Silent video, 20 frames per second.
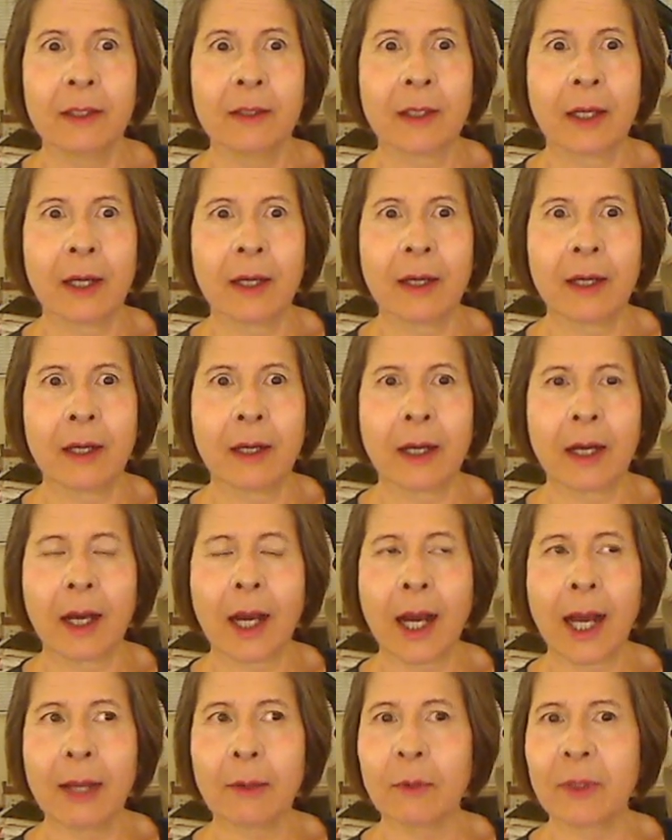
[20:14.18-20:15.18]

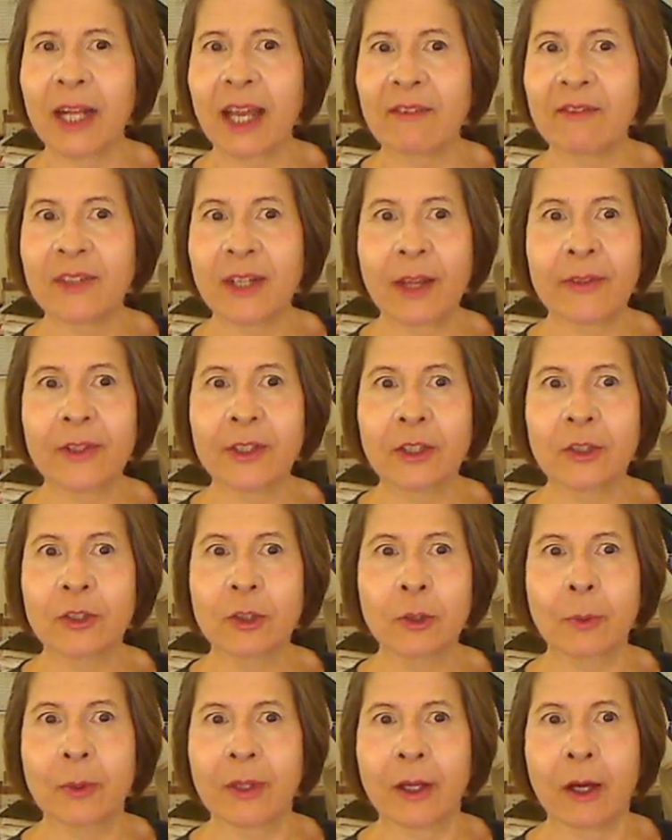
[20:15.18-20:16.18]
I would have nothing to
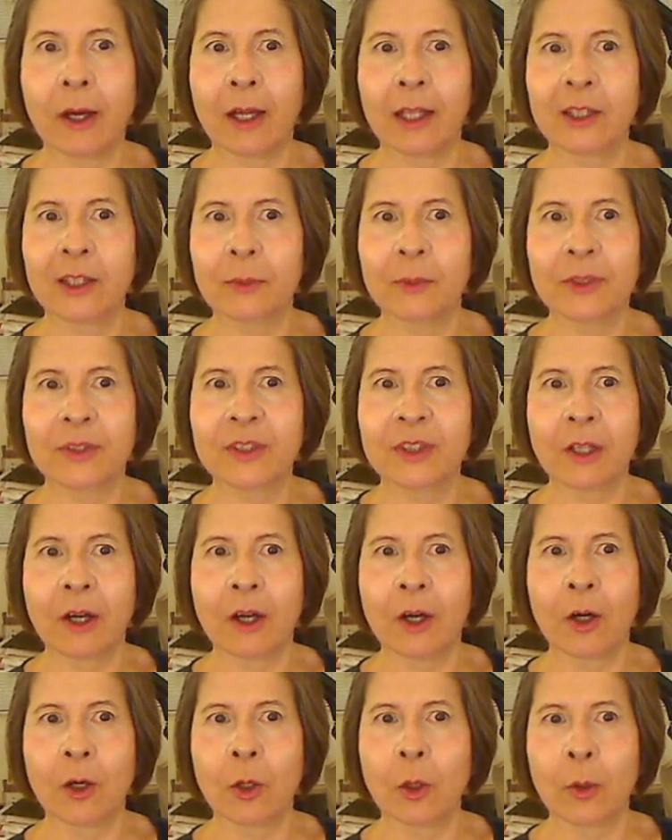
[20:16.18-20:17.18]
do with a Hollywood
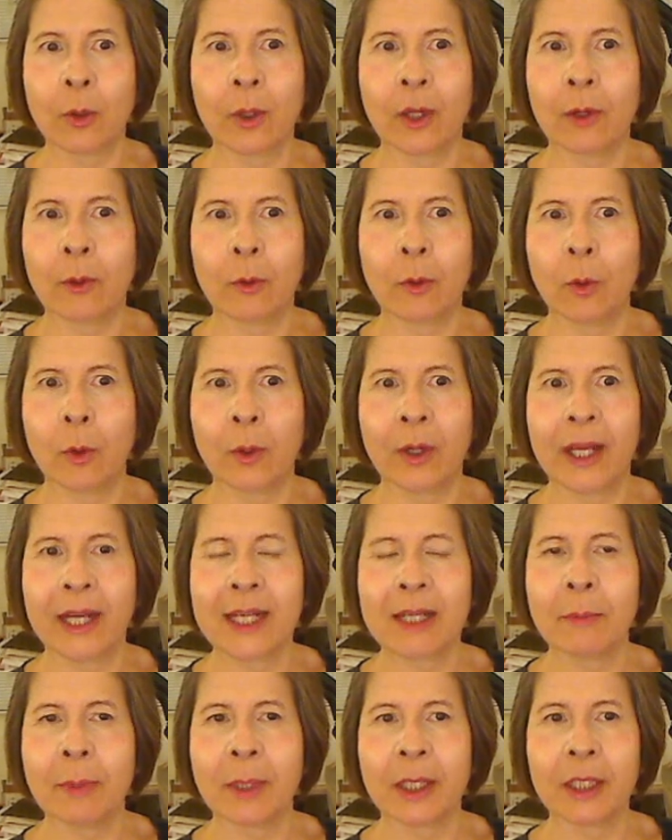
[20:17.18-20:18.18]
star or
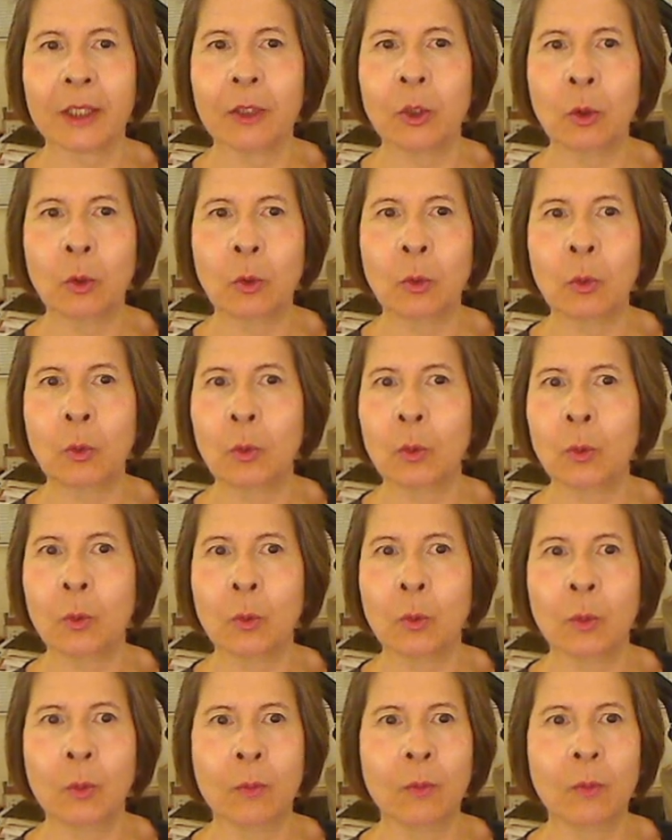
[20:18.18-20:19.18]
anybody
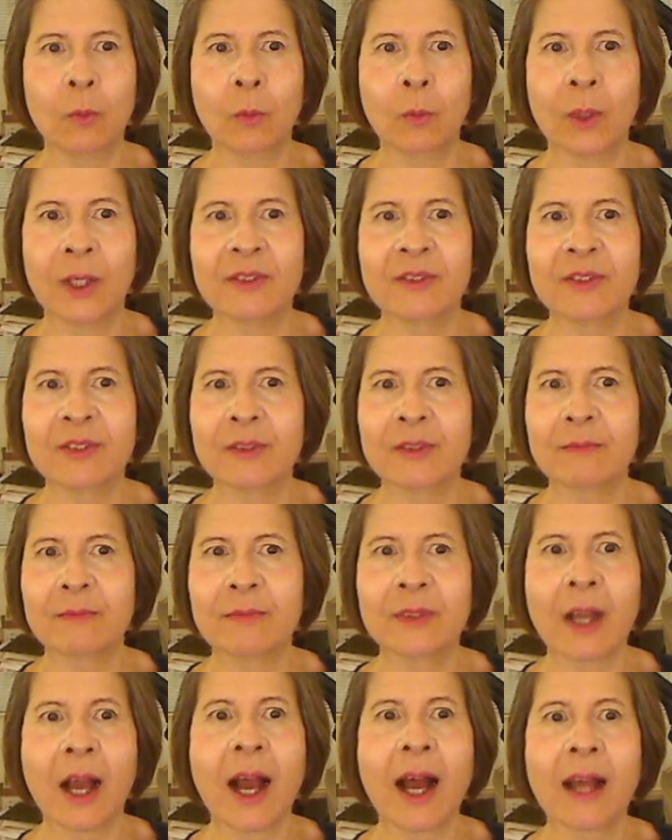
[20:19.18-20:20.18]
who was
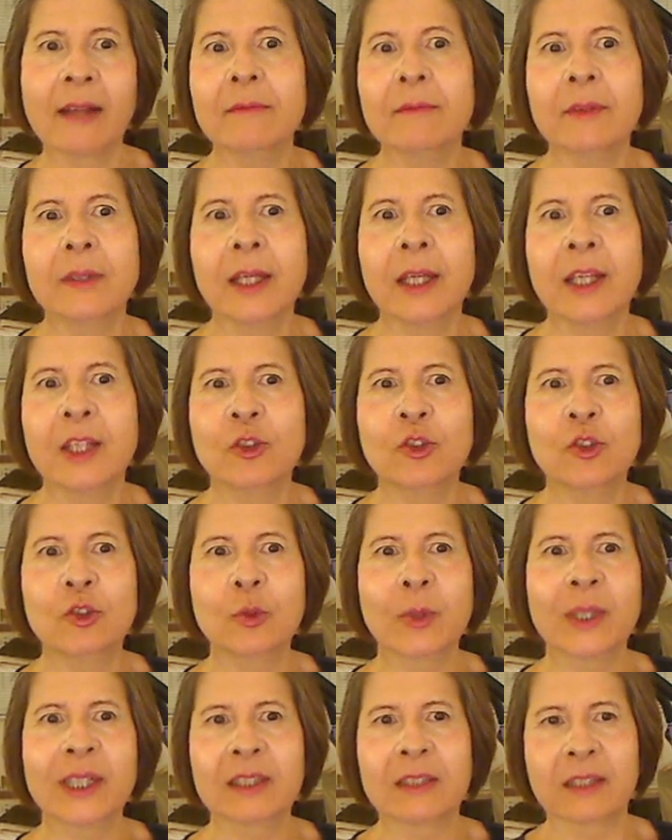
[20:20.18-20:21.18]
not a
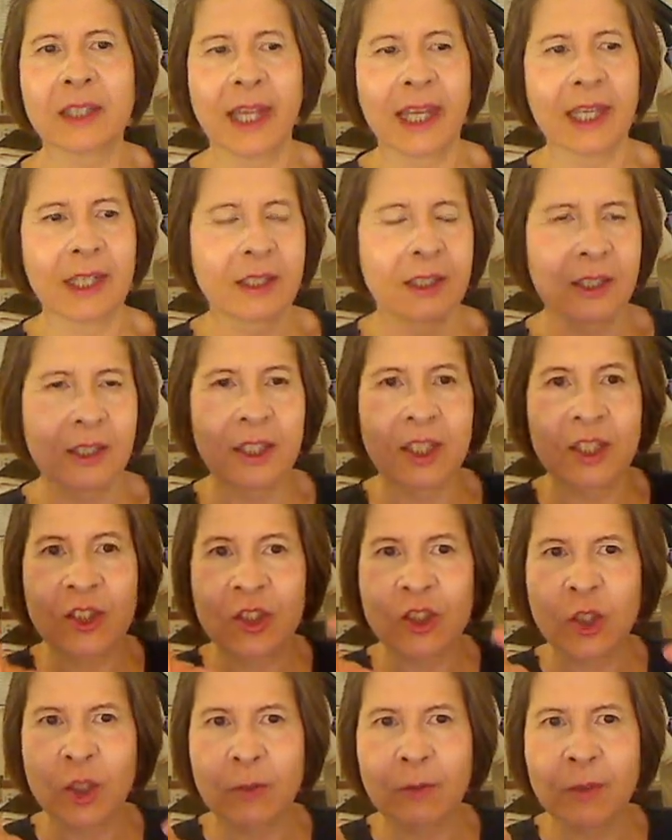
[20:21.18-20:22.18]
strict, like,
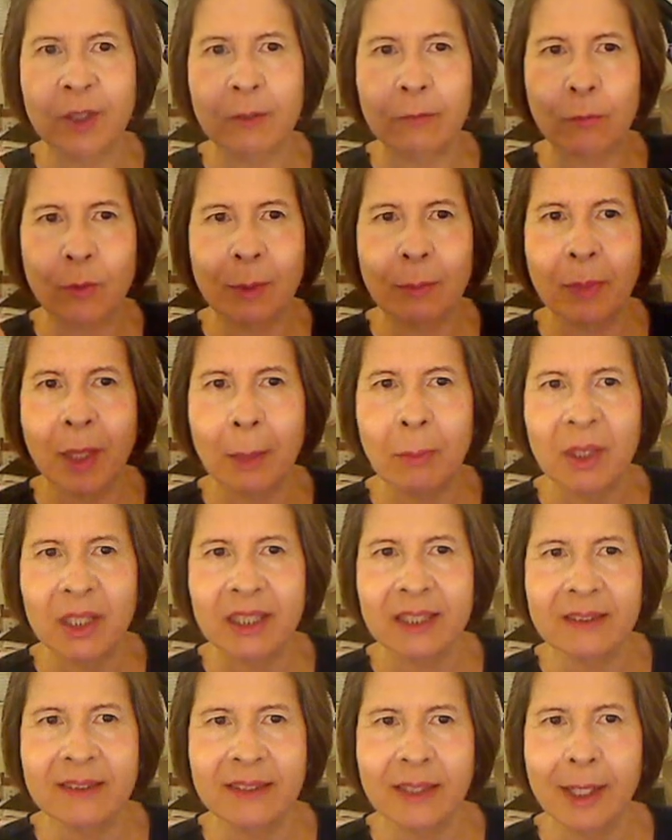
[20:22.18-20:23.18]
conservative
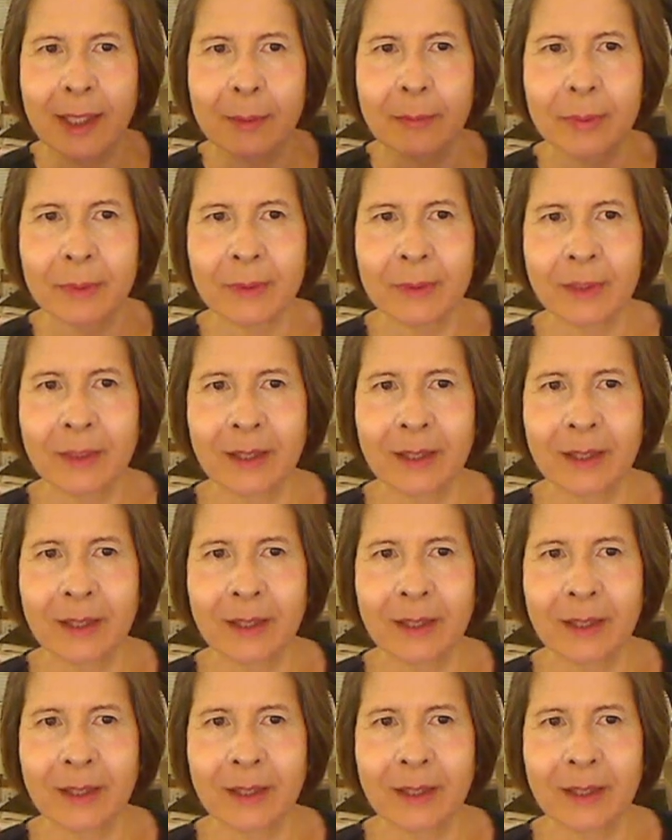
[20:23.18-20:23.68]
Republican type.